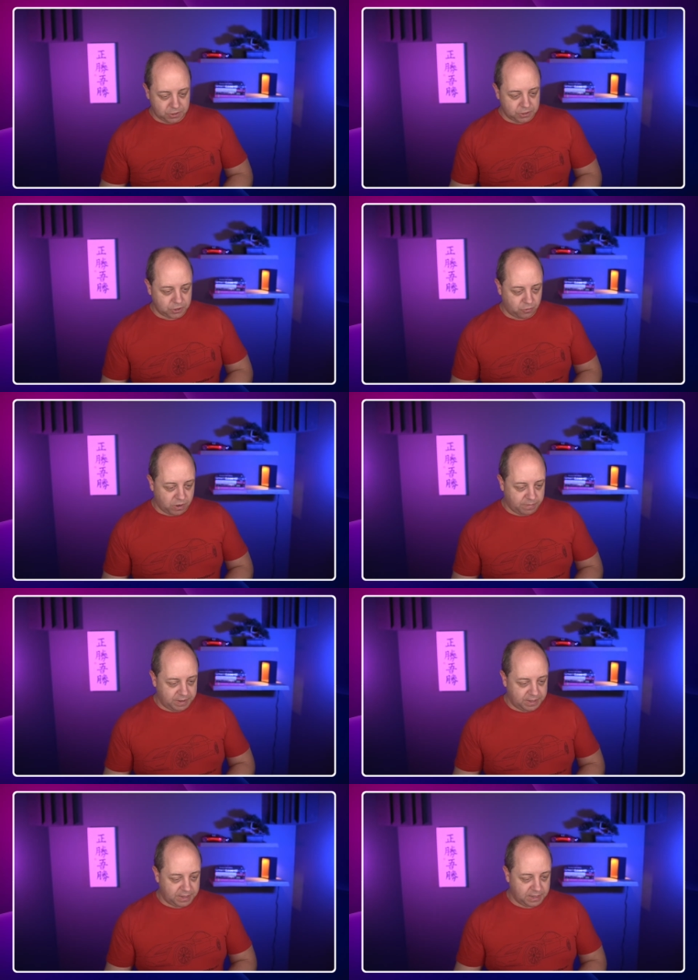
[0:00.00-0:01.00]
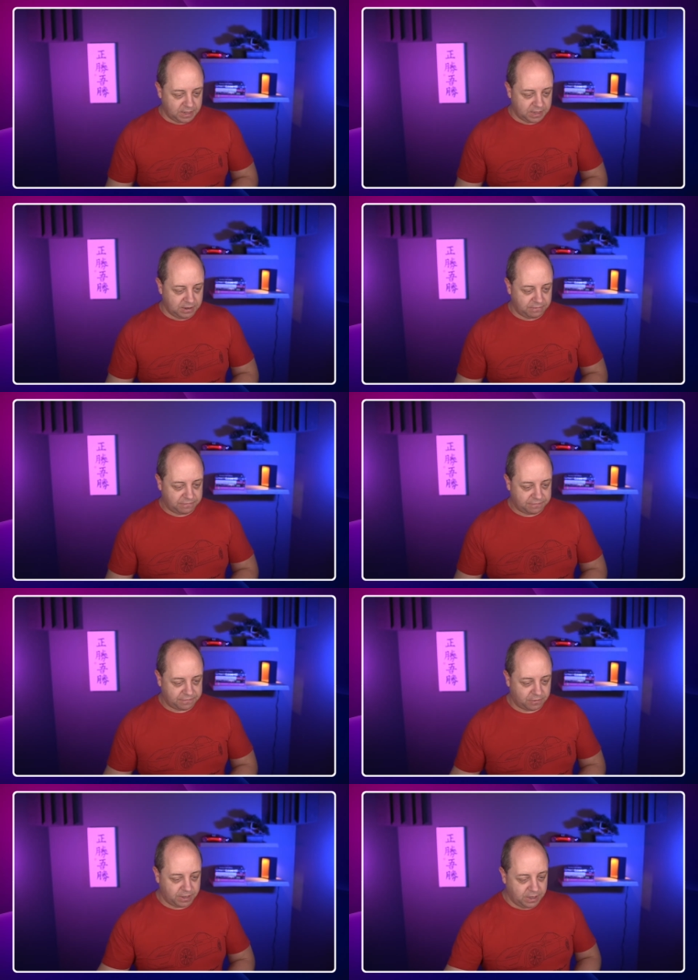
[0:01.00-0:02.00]
So Robin,
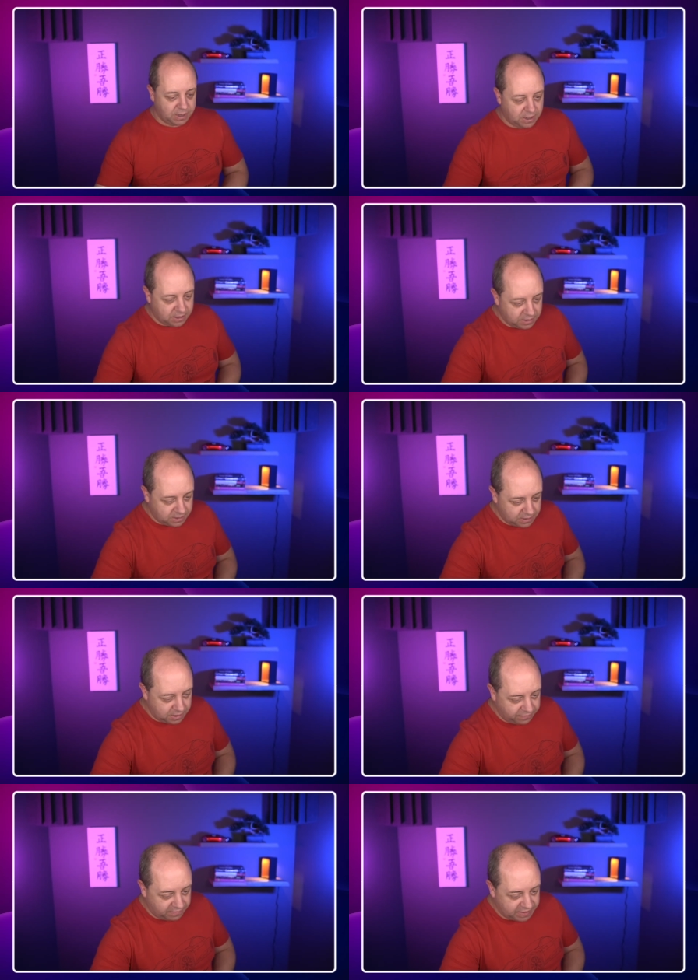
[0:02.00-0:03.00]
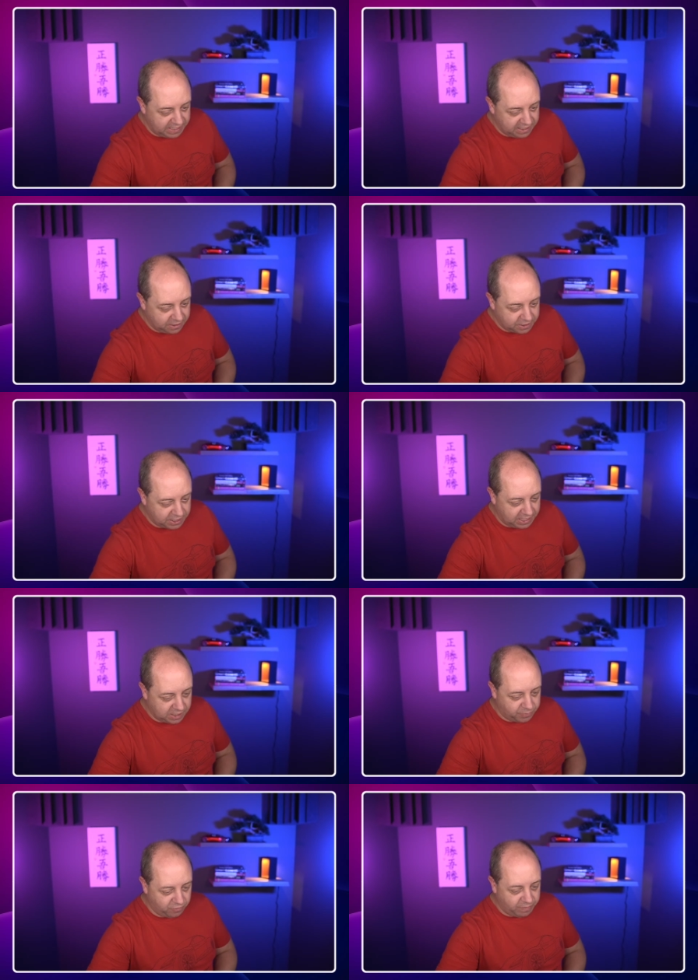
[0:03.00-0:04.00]
if uh, if FSD does get
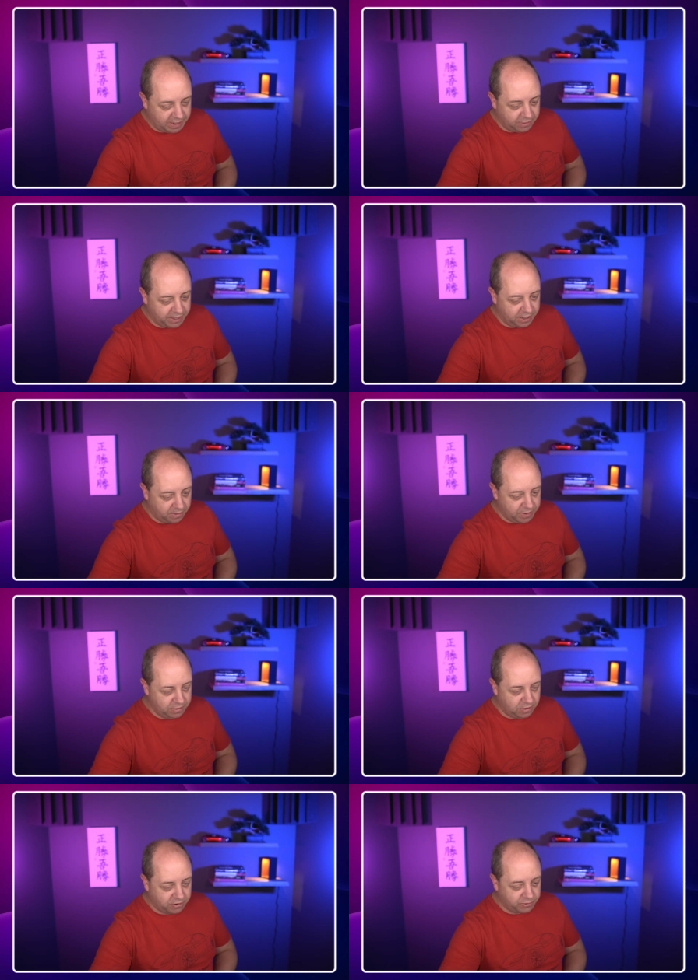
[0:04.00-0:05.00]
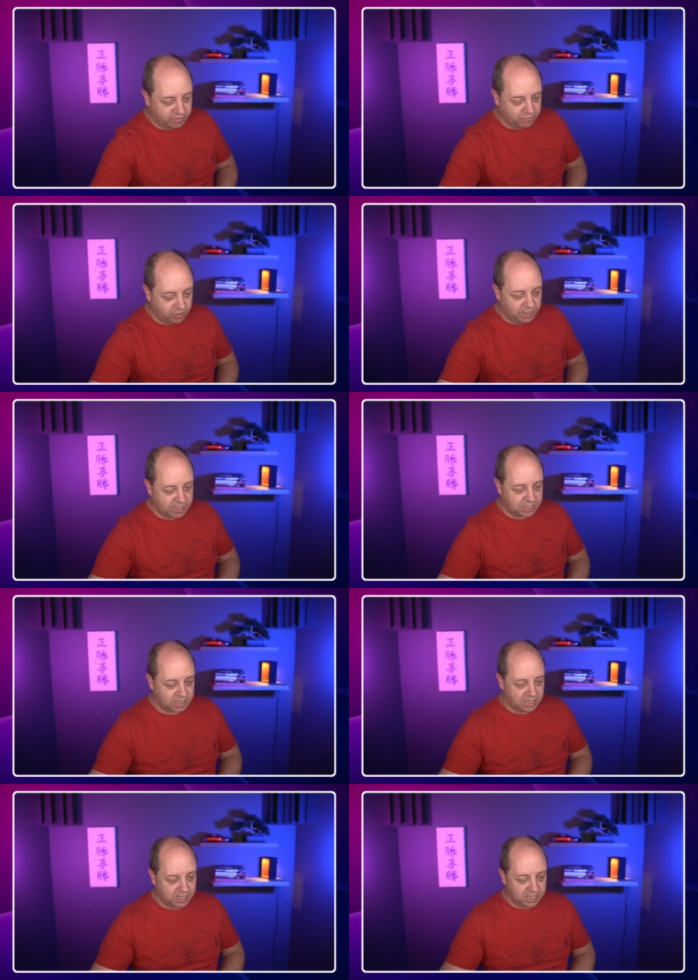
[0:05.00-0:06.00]
approved by the RDW, hardware 4 gets
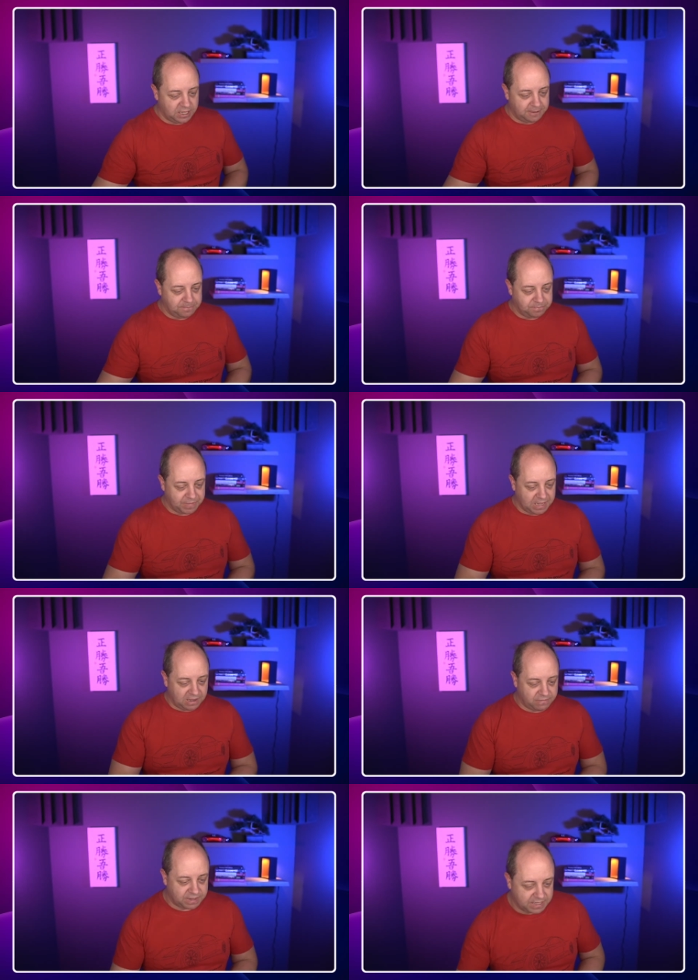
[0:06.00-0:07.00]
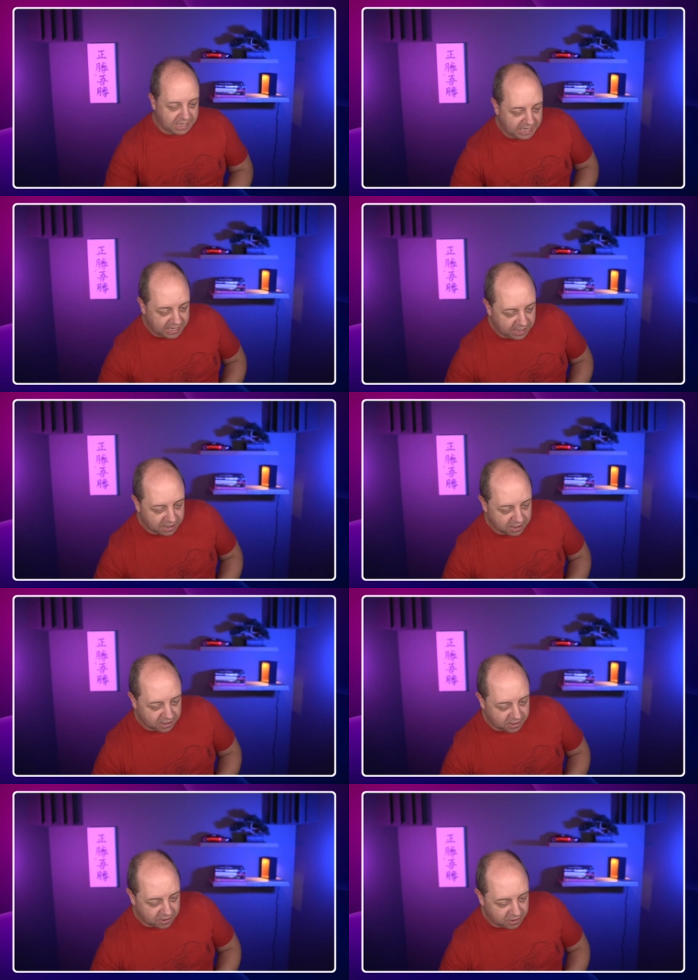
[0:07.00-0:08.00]
FSD,
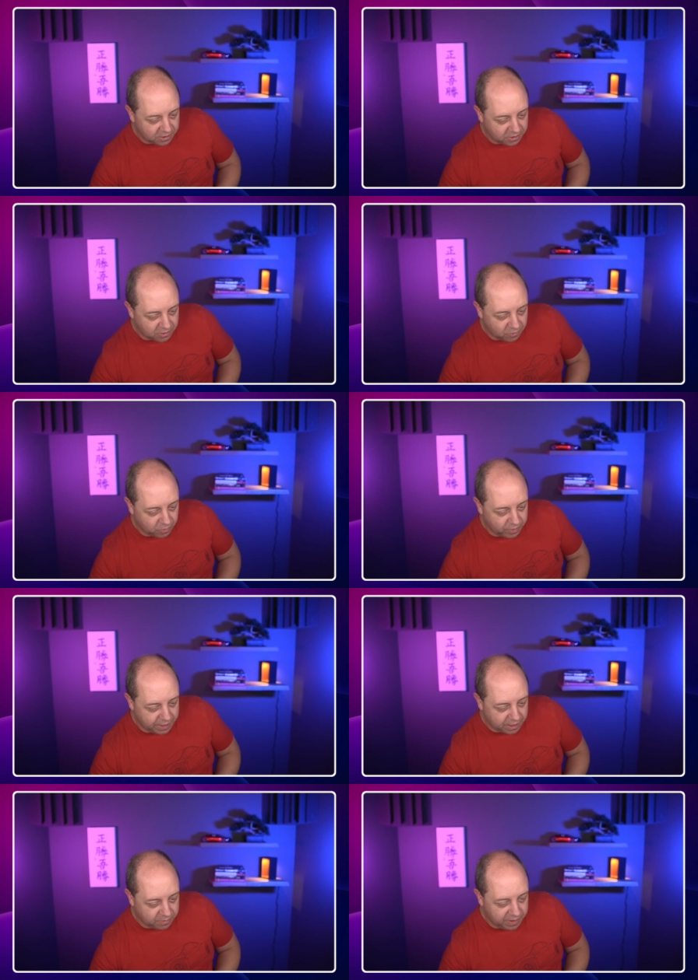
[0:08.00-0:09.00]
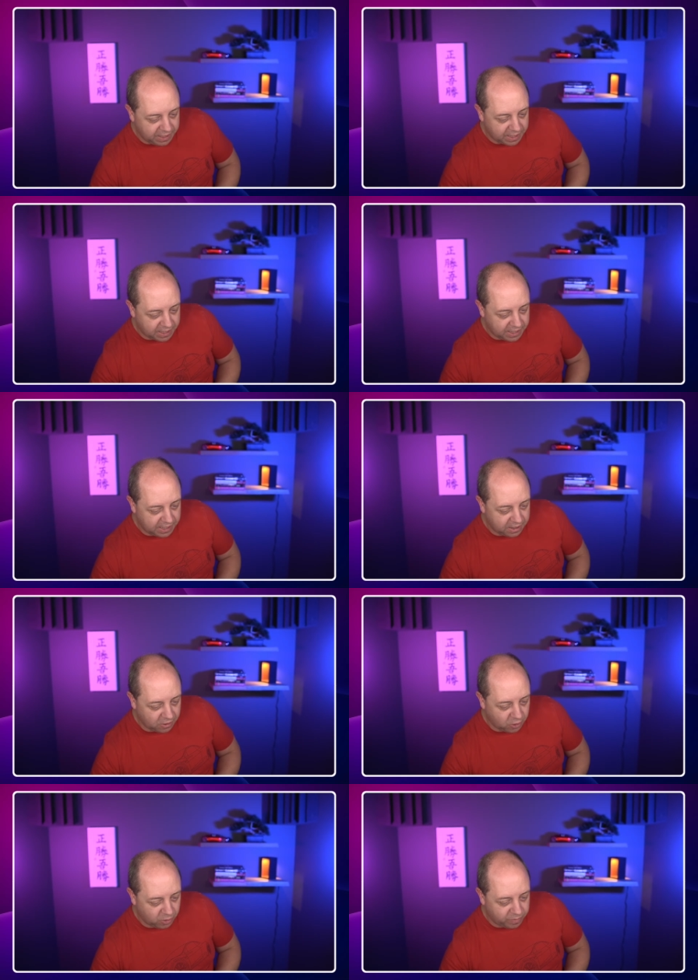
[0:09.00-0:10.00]
would there be any
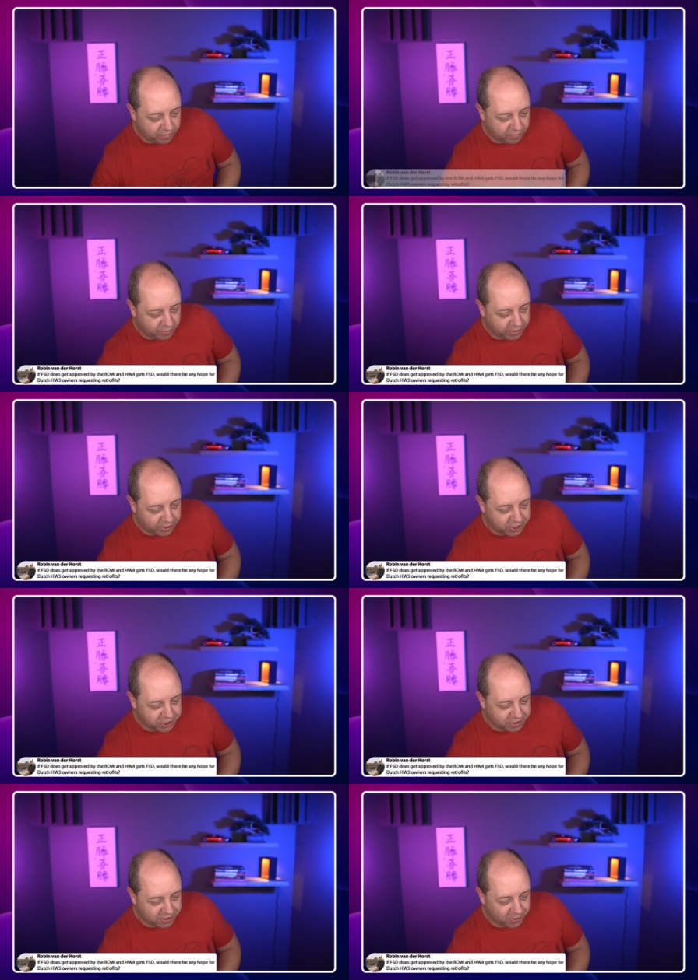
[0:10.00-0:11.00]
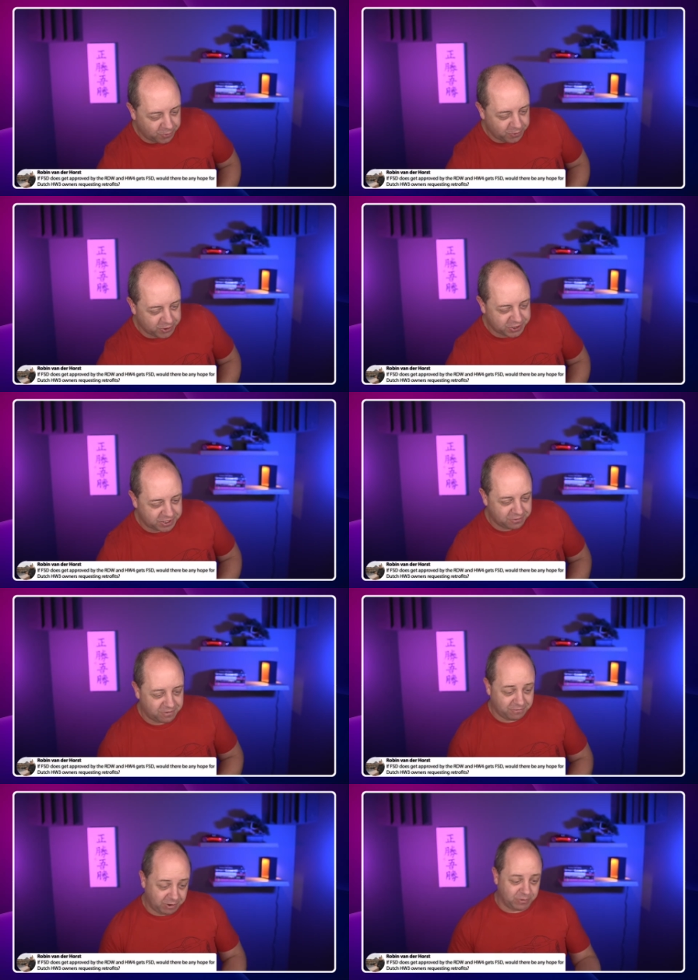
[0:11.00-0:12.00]
hope for Dutch owners
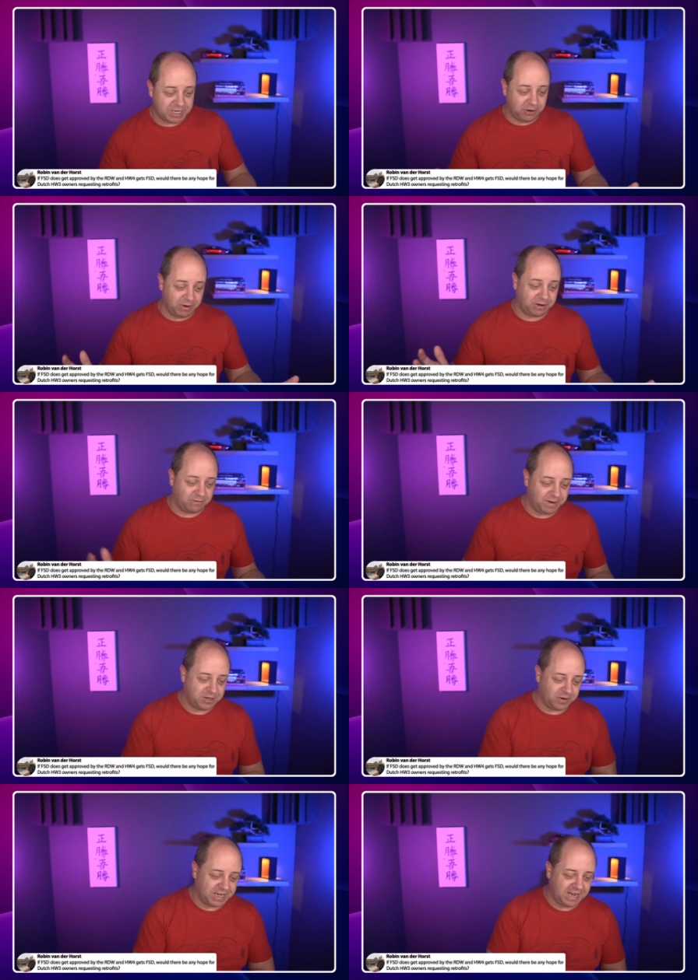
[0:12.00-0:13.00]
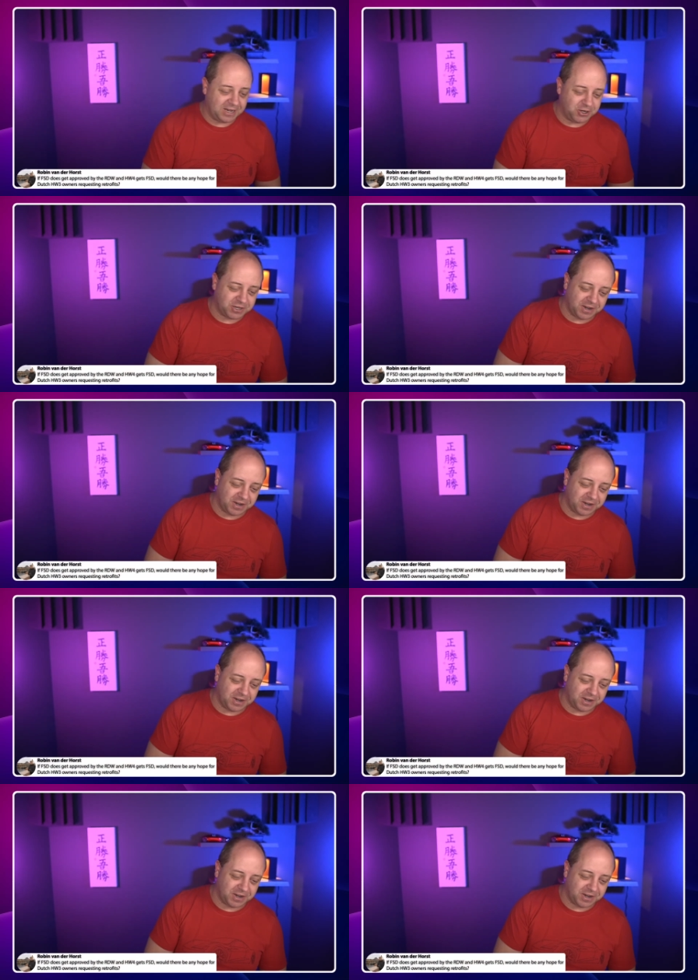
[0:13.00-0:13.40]
requesting retrofit? So I think I just